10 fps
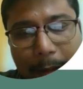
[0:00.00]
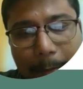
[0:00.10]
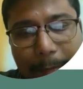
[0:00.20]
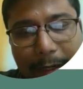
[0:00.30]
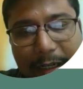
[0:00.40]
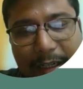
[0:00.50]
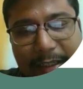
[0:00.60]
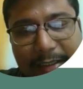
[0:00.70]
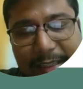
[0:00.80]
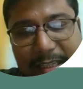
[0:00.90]
but it
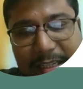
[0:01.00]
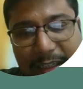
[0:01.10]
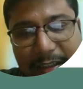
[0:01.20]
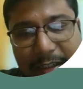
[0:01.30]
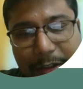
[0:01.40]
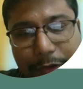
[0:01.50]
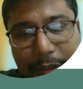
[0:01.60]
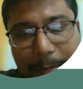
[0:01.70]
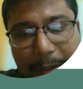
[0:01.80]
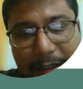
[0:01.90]
is injected into
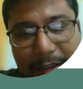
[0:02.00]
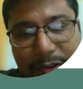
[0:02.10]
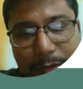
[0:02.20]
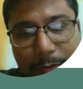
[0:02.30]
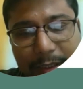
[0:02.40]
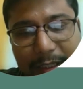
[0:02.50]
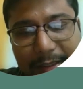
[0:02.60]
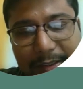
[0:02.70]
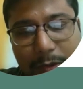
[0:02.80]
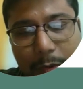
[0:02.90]
the bladder, so there
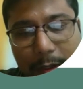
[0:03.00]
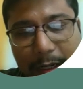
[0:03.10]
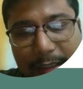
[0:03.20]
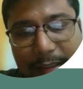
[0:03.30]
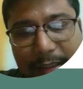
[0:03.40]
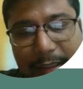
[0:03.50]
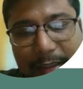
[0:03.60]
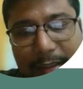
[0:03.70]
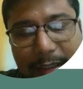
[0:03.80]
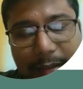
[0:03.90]
is no color
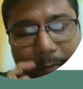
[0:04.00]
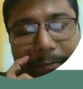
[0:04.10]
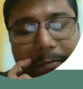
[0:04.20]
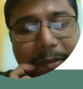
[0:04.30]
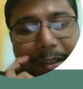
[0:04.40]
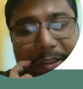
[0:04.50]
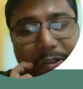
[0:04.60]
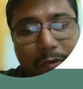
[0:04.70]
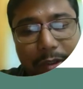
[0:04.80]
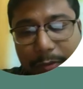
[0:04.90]
in the, there
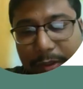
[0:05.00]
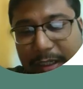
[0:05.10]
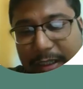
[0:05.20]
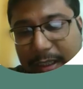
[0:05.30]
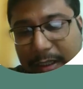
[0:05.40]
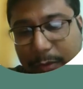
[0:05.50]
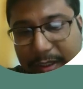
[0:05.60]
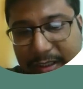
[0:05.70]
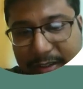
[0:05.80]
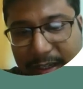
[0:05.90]
is no urine in the
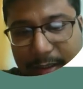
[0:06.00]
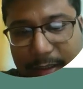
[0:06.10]
urethra,